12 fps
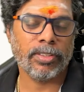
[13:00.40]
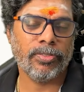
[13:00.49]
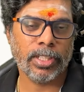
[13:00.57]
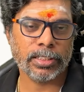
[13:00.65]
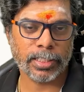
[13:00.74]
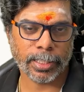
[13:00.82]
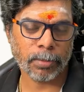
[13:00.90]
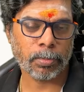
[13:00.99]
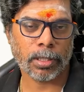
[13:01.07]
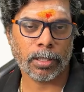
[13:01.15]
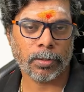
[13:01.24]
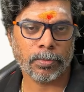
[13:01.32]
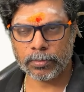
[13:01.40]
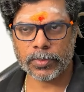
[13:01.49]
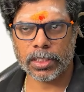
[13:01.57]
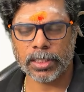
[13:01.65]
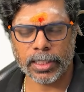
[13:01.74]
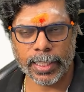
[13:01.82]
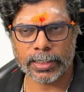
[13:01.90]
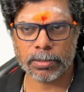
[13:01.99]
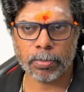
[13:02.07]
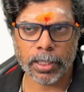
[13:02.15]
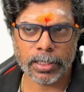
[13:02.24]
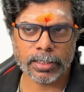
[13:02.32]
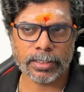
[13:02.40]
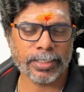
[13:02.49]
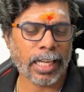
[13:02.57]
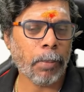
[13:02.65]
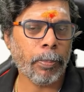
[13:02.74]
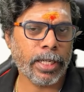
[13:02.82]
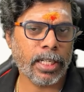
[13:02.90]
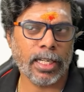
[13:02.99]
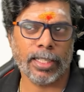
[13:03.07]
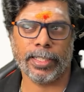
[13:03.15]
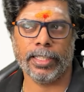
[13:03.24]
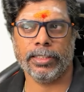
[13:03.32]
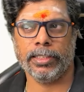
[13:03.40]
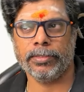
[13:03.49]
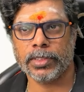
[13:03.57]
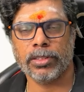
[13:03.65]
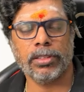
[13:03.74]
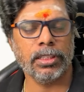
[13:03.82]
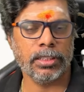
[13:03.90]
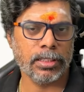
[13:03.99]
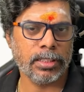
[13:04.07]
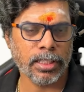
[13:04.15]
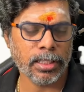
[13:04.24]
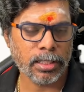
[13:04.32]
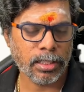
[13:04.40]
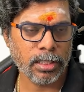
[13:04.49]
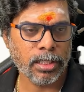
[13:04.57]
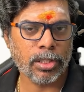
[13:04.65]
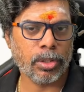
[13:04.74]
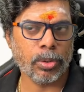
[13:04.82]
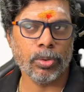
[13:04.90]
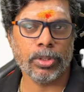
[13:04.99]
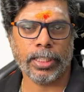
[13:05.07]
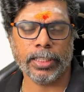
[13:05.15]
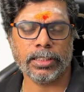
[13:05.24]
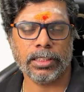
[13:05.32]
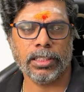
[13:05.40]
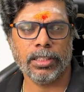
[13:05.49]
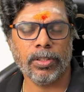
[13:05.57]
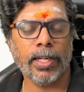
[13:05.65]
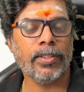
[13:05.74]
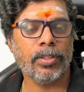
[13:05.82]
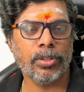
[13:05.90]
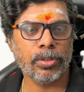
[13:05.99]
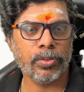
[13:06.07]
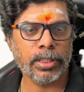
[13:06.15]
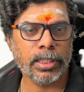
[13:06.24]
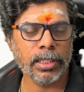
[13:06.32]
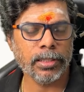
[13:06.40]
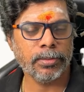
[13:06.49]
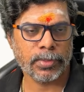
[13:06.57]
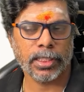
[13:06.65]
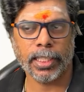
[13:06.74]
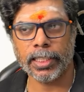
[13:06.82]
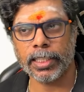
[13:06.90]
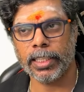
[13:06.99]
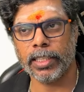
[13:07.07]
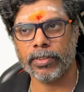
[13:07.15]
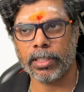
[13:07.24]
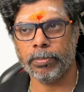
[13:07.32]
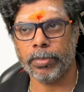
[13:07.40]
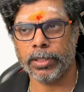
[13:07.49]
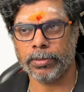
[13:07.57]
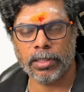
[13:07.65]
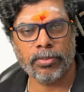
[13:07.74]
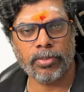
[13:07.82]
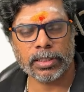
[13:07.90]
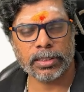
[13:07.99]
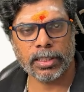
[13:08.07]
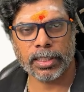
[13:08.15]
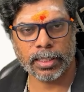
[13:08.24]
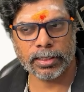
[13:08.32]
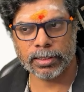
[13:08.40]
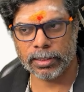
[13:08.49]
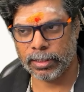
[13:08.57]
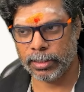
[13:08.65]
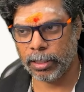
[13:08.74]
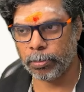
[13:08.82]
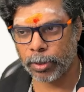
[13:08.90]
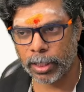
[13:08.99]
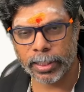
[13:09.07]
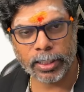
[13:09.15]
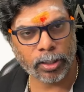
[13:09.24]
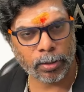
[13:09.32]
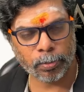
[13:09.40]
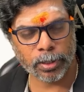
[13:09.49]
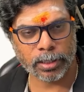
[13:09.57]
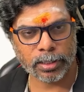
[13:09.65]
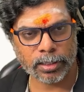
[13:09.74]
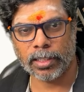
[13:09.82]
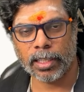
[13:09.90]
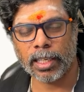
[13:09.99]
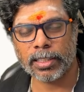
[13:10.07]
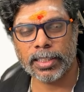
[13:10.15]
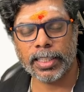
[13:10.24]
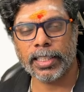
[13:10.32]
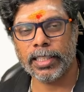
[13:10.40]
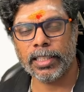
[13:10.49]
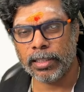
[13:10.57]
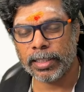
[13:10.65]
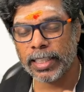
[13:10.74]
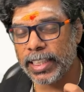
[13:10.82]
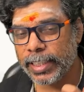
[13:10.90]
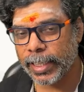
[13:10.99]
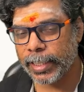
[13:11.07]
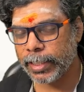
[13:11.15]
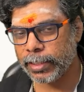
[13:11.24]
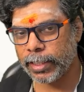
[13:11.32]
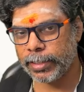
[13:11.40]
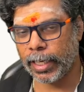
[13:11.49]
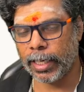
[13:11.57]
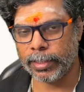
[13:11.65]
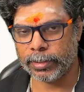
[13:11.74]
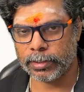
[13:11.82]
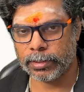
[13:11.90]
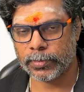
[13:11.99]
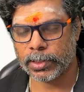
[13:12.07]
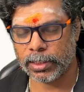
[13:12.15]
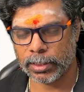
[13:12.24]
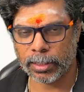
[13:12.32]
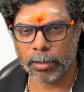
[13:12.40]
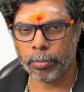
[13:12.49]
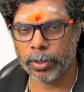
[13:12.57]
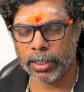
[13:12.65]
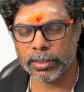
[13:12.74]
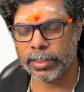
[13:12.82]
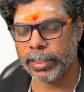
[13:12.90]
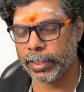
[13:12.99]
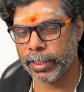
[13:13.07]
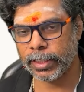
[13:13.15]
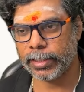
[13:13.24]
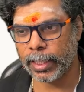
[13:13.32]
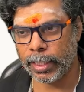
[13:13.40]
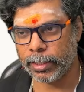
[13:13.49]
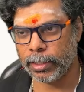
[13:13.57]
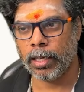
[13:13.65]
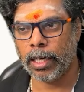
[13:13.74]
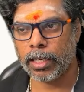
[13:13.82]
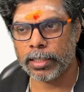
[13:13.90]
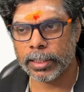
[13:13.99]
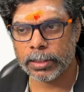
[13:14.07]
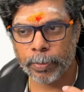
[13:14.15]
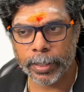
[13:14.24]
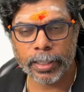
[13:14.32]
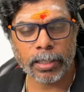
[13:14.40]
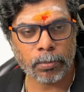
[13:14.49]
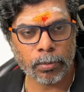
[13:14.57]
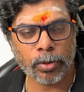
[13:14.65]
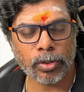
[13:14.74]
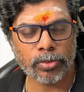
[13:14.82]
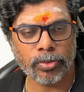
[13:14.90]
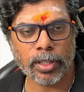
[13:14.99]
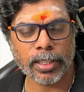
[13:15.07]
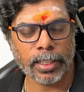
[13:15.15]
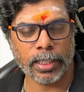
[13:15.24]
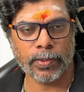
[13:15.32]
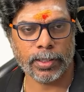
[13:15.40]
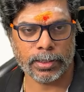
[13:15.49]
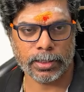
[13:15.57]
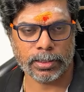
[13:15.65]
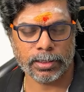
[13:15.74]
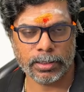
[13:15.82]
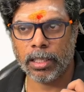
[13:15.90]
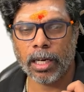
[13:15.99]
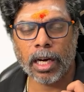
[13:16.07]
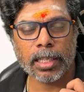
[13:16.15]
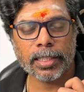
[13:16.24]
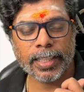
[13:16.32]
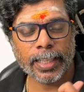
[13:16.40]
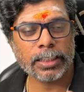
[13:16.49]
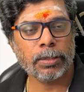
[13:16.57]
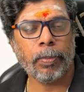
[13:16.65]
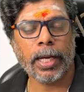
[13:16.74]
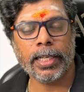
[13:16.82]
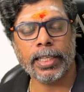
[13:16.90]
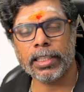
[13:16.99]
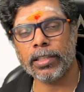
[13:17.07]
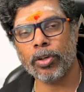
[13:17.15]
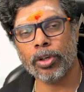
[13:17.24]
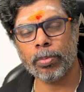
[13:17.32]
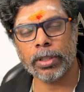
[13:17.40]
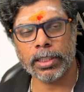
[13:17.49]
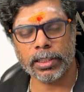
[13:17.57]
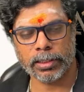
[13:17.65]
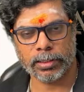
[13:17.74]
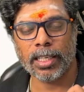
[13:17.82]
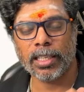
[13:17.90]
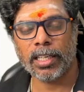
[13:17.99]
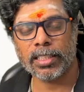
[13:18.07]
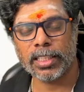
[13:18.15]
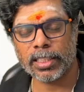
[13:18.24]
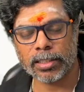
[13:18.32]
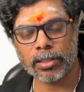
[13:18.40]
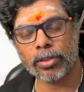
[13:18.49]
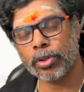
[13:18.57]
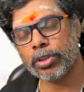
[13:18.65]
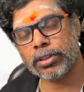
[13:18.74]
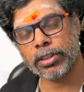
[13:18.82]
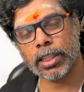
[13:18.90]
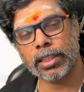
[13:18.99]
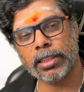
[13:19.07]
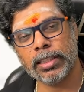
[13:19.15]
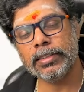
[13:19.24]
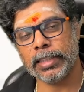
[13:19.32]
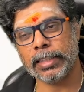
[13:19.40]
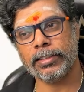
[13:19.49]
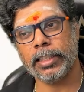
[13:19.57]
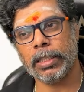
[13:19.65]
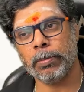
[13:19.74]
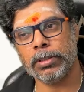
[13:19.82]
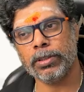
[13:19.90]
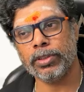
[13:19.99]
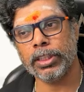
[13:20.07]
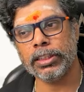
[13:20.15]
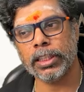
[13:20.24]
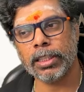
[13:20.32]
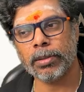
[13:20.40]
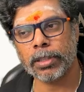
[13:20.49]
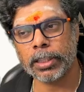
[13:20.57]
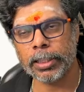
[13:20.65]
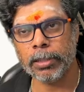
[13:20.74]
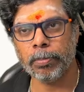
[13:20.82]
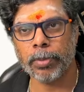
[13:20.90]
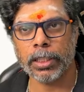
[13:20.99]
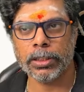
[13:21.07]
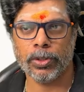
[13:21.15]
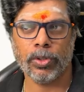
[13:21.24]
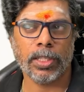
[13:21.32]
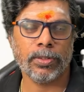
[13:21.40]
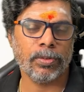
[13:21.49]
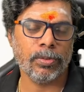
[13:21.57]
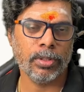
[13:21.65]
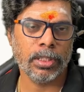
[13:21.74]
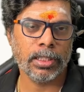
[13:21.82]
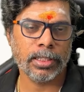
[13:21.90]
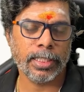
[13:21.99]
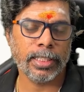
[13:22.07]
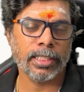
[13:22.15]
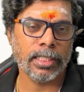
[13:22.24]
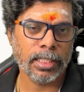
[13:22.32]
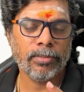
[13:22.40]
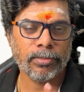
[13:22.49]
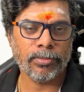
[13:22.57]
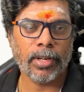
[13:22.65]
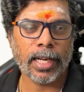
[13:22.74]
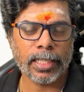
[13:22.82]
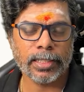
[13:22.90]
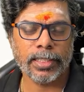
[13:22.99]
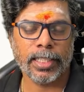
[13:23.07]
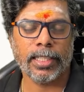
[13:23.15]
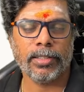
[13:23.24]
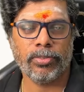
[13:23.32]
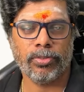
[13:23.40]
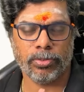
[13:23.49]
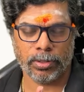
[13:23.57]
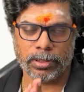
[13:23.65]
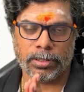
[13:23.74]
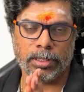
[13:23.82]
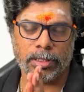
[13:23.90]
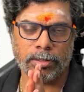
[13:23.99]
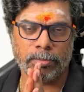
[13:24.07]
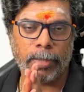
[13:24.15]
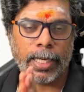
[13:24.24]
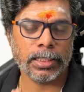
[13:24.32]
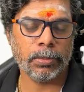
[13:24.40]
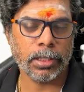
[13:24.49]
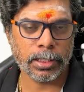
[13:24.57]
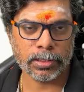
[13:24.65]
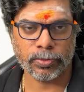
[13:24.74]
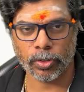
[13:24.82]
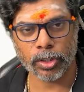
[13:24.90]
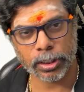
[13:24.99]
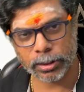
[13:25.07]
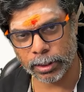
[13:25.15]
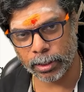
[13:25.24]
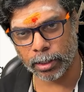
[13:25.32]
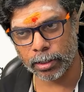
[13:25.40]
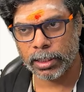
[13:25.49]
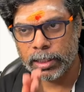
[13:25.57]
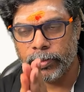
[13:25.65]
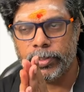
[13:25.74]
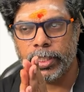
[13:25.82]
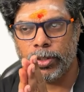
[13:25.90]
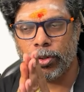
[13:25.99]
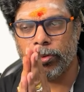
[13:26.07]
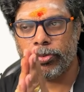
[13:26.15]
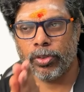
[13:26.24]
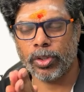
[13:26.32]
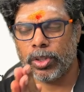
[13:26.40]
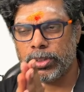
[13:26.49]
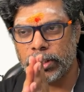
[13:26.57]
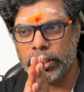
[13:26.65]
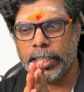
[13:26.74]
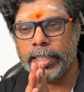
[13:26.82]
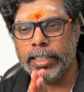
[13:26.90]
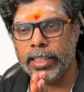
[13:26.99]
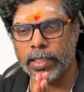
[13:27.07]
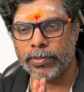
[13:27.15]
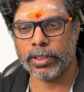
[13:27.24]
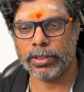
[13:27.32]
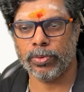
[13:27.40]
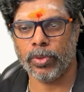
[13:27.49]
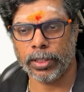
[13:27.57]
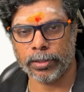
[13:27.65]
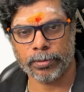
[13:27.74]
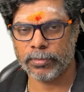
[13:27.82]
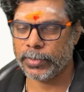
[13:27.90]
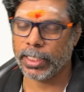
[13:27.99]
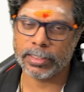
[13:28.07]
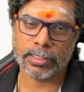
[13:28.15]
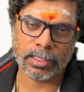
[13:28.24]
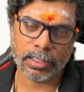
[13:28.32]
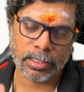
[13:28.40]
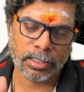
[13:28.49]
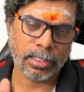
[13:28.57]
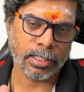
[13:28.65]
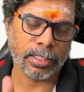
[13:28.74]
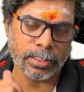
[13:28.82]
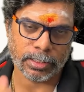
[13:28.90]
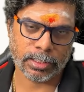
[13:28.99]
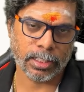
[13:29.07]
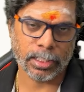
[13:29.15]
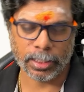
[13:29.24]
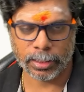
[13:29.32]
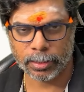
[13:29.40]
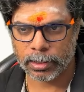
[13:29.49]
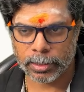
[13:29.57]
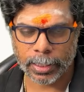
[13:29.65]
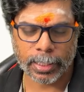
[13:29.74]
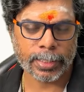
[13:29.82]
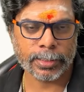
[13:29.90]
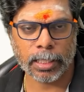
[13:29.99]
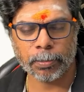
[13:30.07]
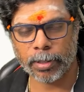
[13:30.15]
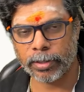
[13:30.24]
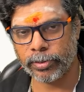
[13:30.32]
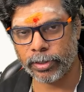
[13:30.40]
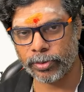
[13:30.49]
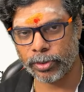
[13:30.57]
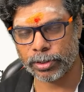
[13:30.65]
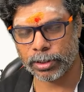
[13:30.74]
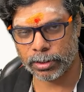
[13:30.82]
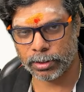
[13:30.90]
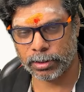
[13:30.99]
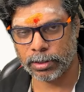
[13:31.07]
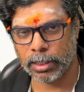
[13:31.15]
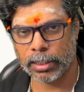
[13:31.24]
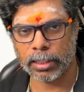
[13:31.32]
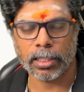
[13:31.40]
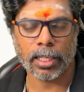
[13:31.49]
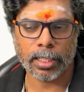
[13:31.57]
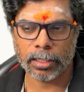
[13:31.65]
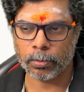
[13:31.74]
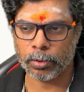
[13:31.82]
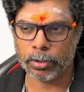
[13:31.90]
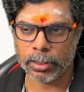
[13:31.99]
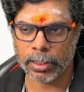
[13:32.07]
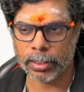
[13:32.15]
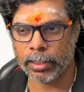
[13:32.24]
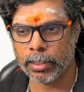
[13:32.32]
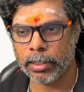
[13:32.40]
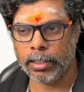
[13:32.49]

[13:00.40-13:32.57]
faced any problem. The next point is capital allocation. So this is the true test you have to do with the any kind of a company. First thing is employee development. Are they retaining their talents? If the company is retaining the talent, are they spending more for innovations? Are they expanding globally? Are their growths are sustainable? So these are the key points you have to think where the management is focusing on. If they don't focus in any of this one, that's a risk in it. Take an example of Infosys under Narayana Murthy and